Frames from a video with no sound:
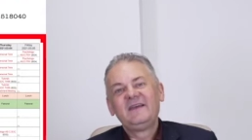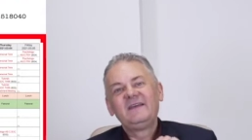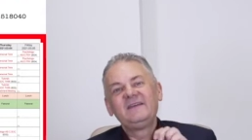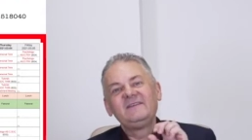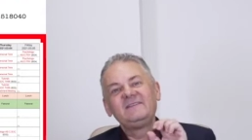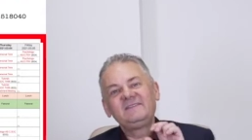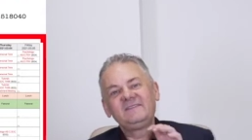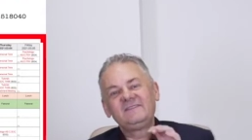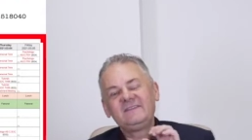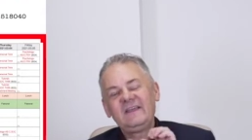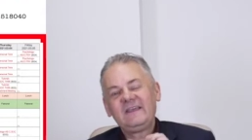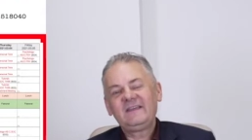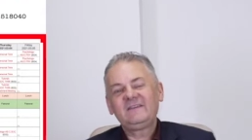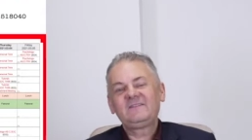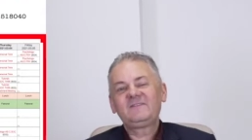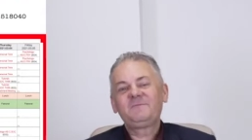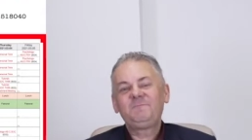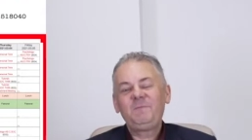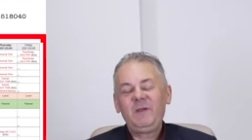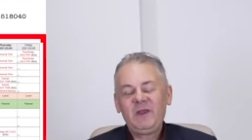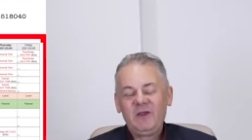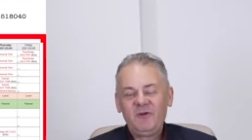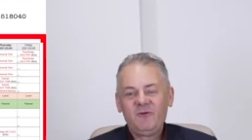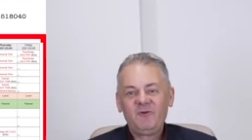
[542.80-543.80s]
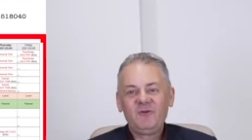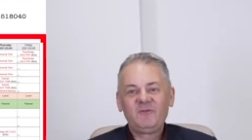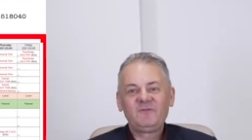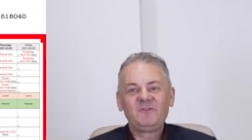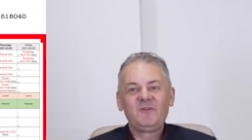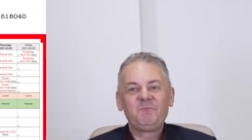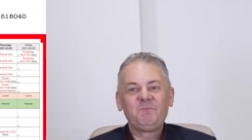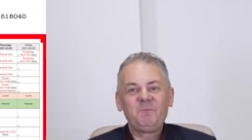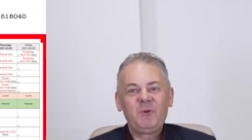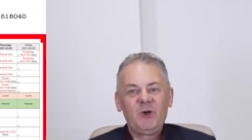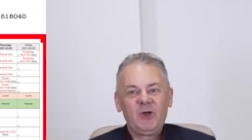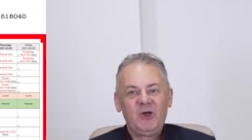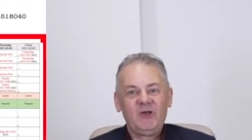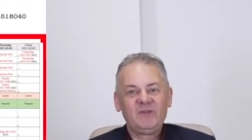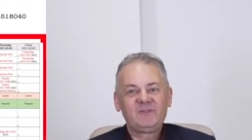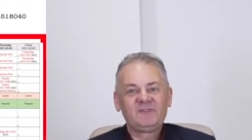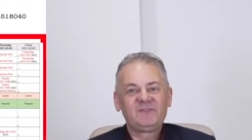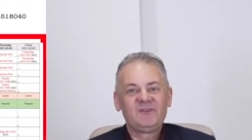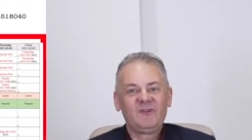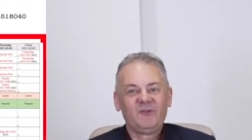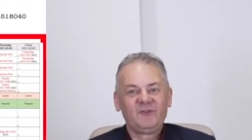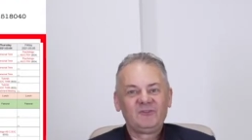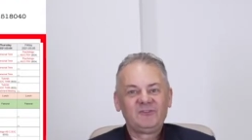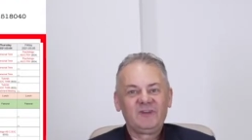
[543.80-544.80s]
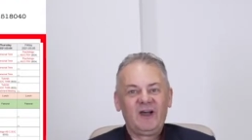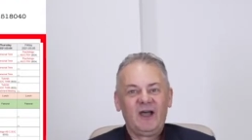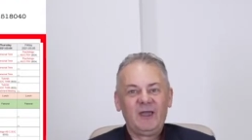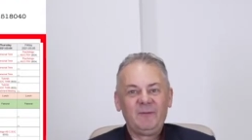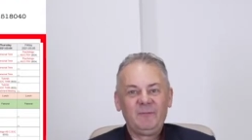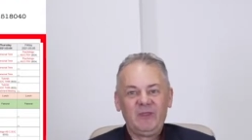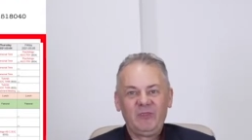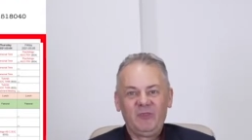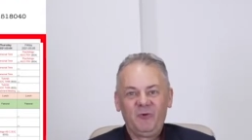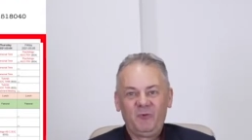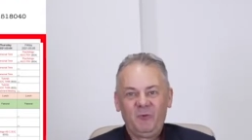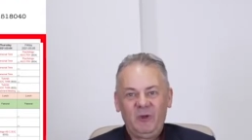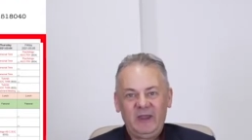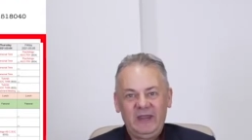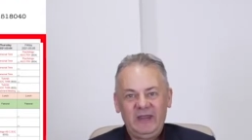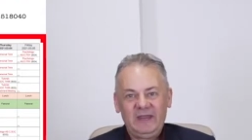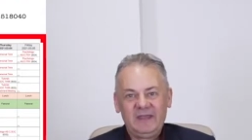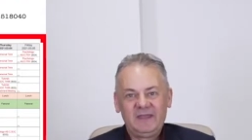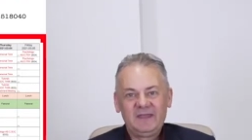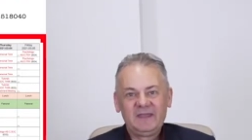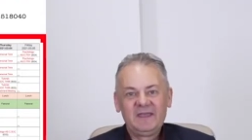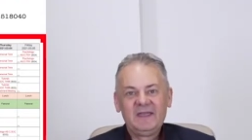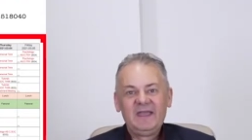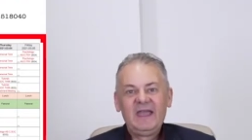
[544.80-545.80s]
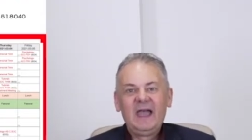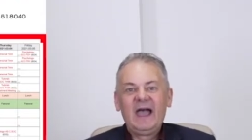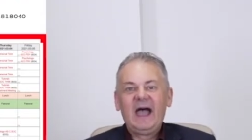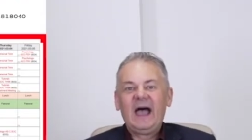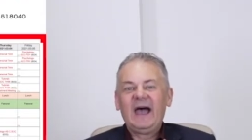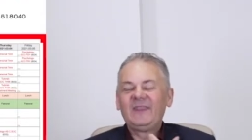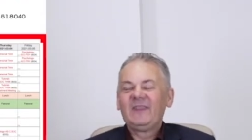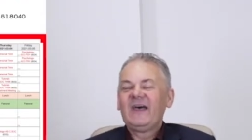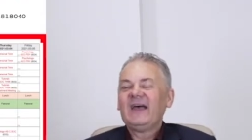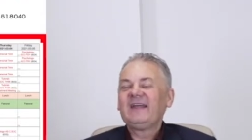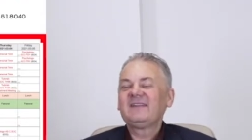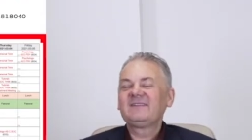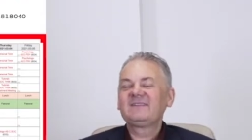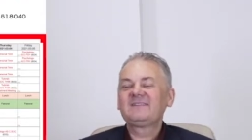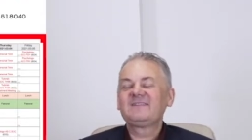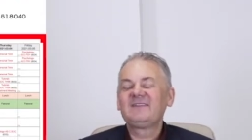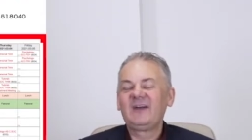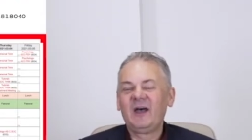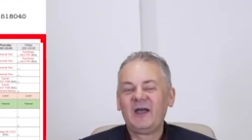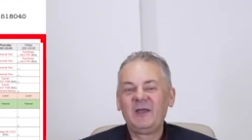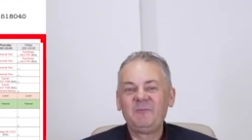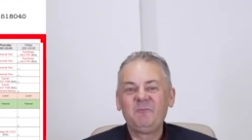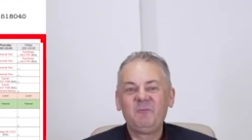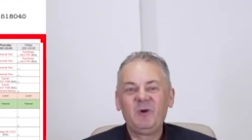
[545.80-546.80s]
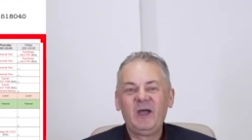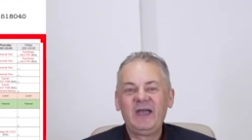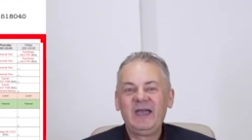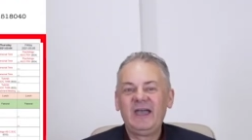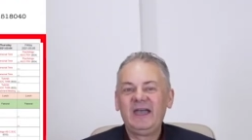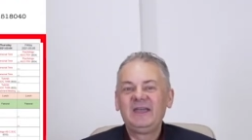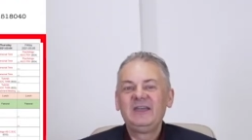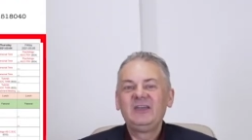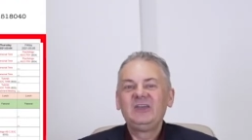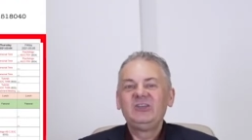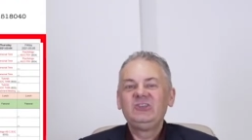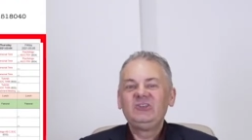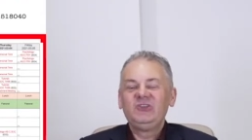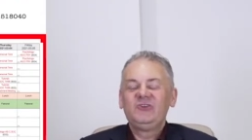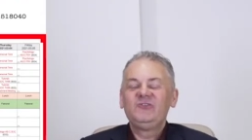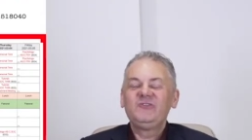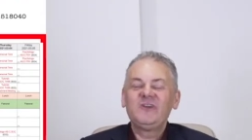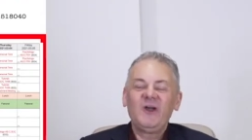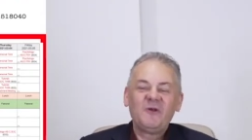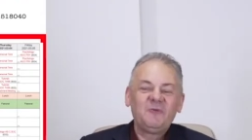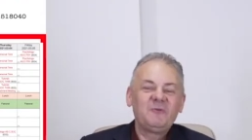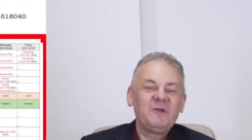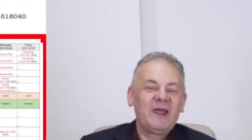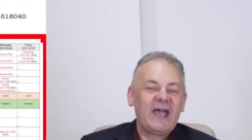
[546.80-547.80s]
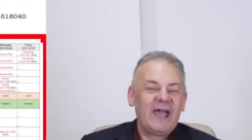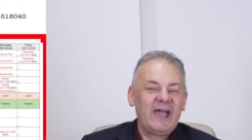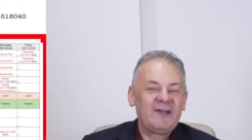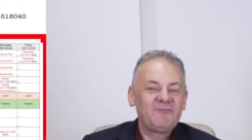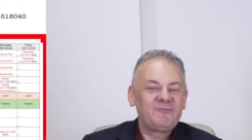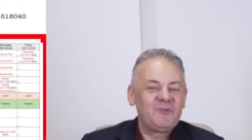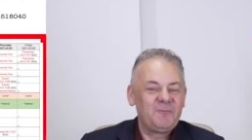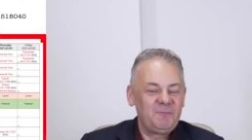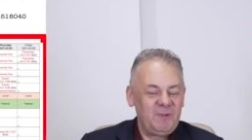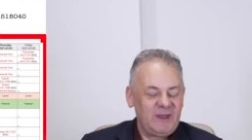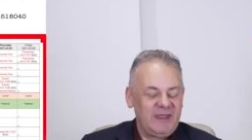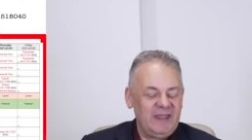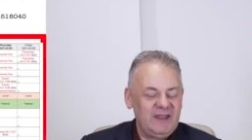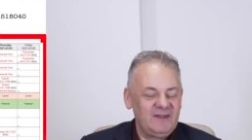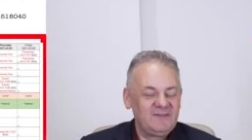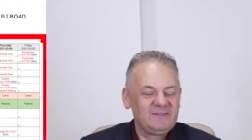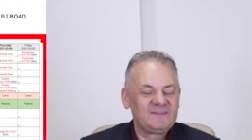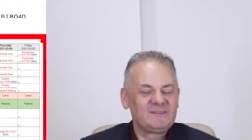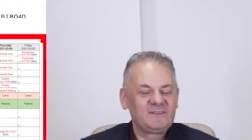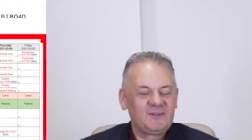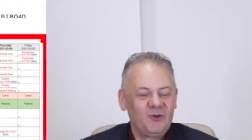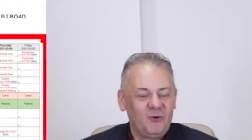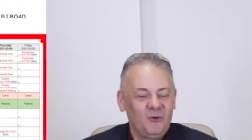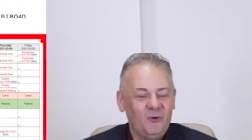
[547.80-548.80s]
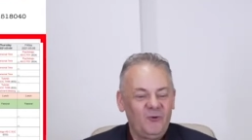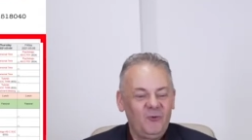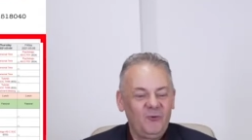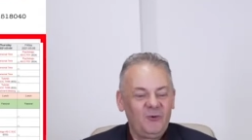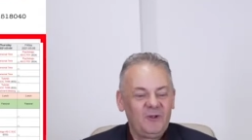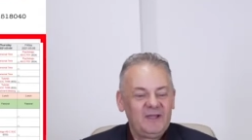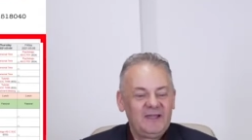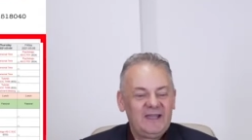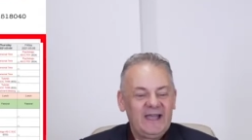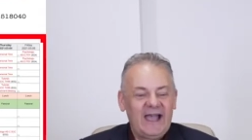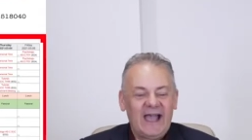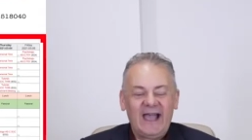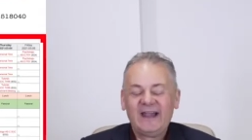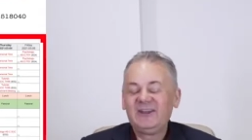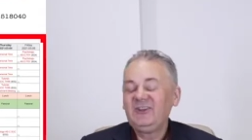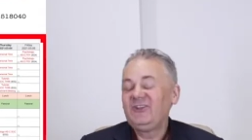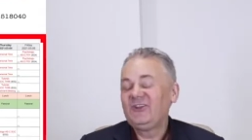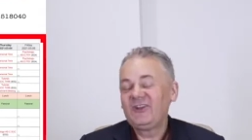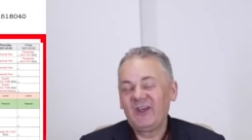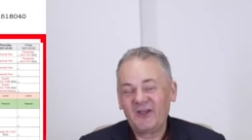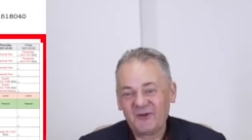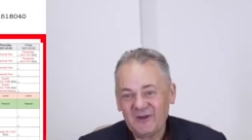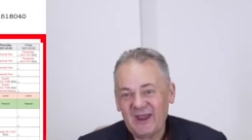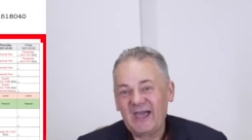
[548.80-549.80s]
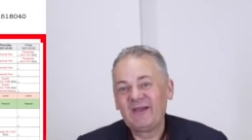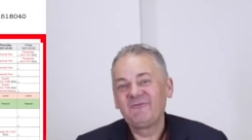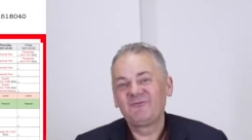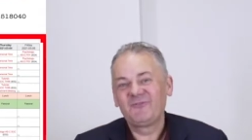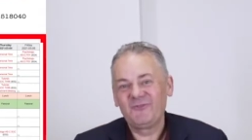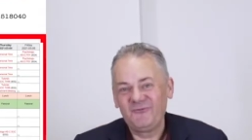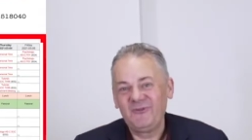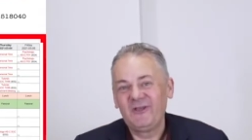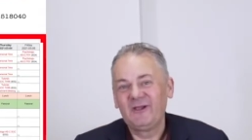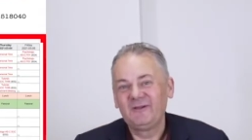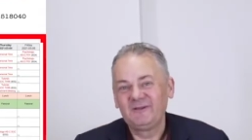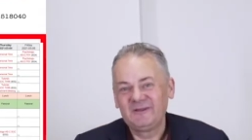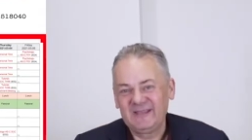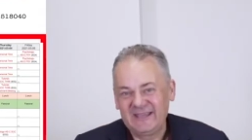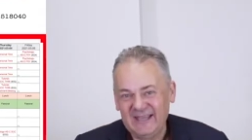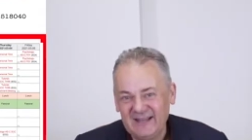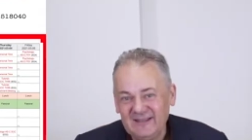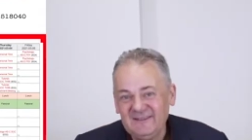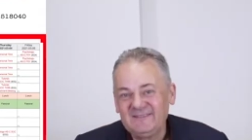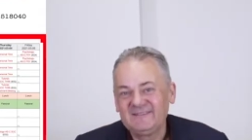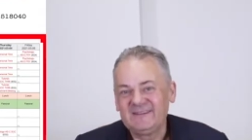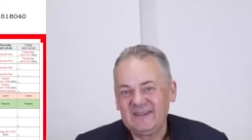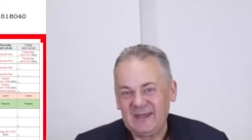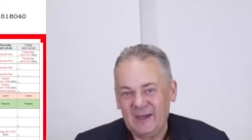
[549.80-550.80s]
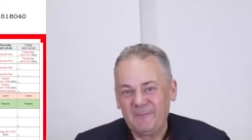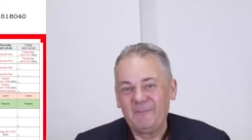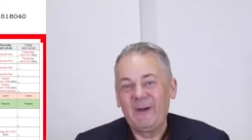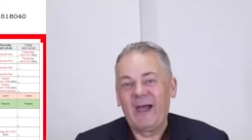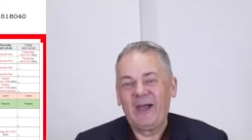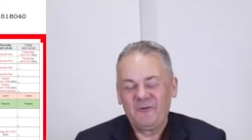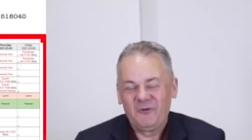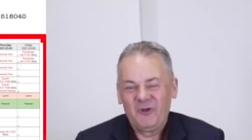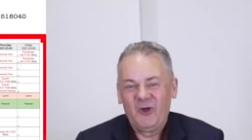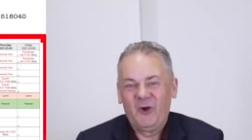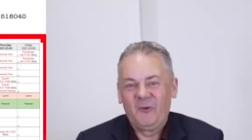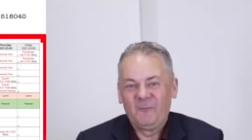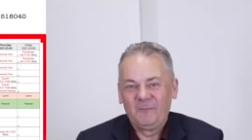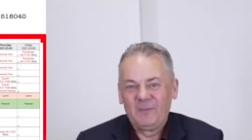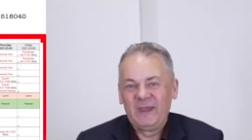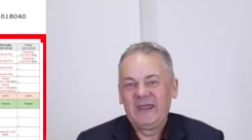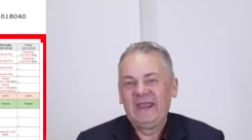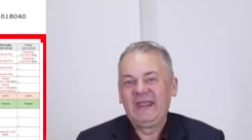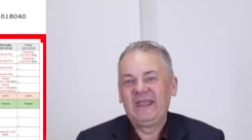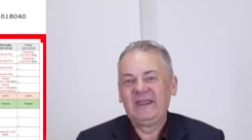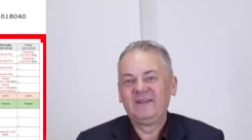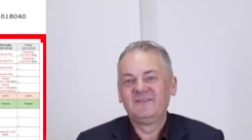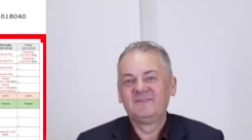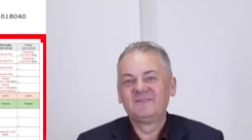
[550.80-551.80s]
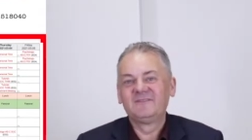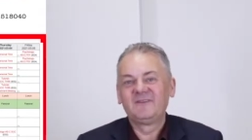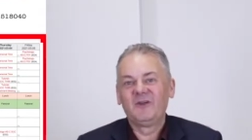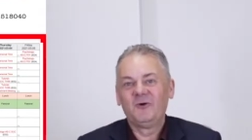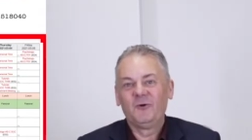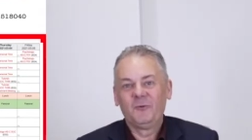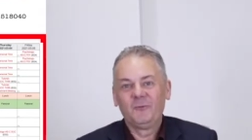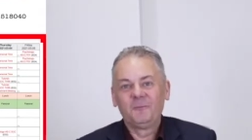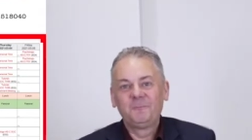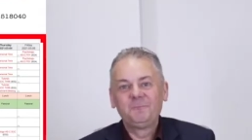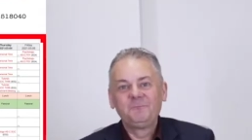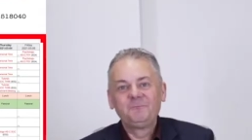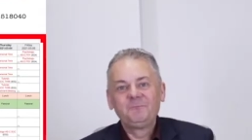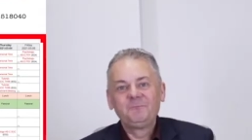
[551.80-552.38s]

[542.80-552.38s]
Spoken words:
6 periods of personal time in the week, and that's time where you don't have to be in school and you don't have to feel guilty about not being in school.